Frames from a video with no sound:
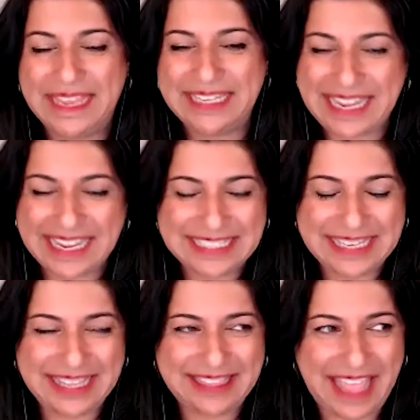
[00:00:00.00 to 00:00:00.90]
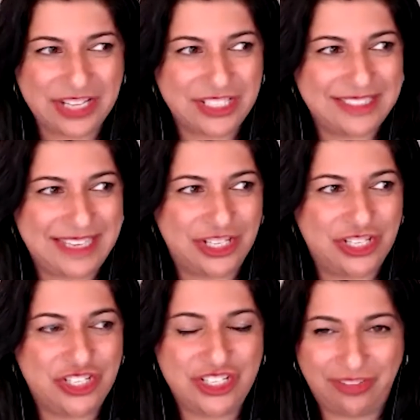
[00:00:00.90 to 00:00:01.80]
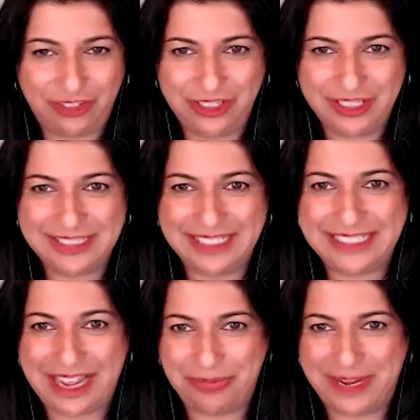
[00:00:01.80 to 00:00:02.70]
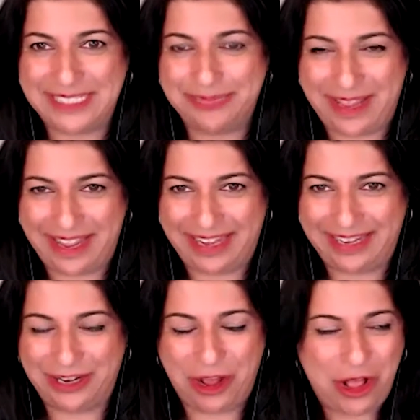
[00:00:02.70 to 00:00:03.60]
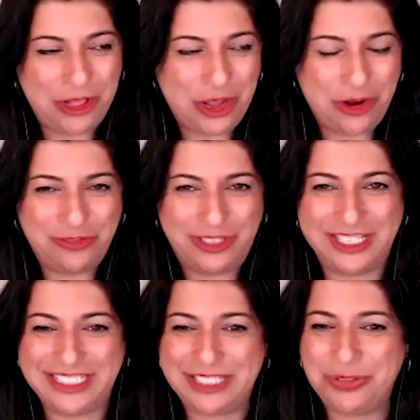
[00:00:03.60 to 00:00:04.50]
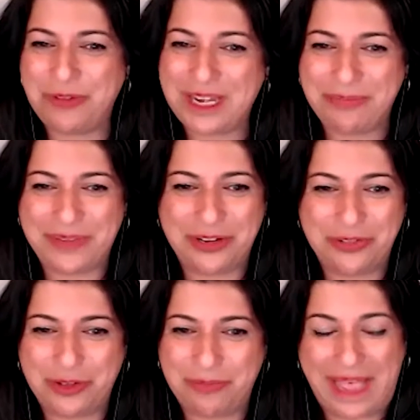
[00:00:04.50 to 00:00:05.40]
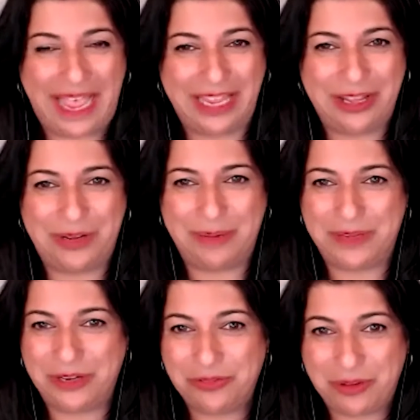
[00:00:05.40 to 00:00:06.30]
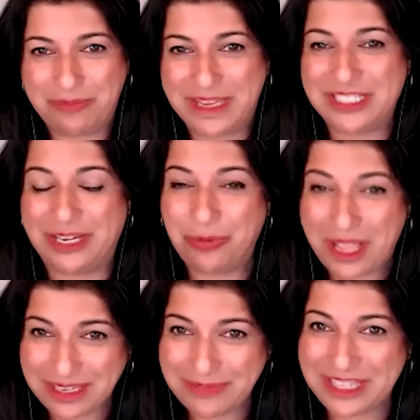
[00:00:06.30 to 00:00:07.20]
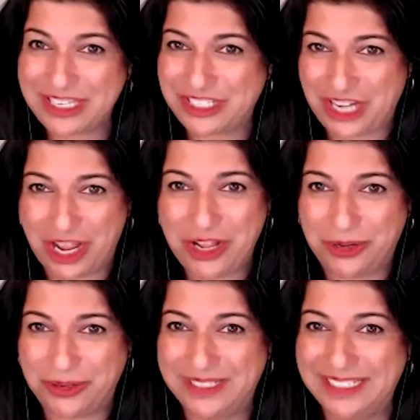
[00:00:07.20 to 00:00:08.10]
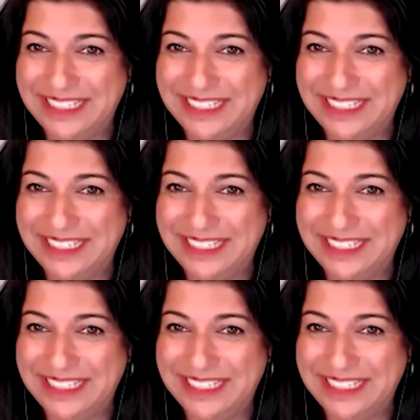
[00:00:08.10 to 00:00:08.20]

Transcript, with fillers: Nancy, that just sent shivers down my spine and all over. Just what a beautiful bio and a beautiful mission. Welcome to the show.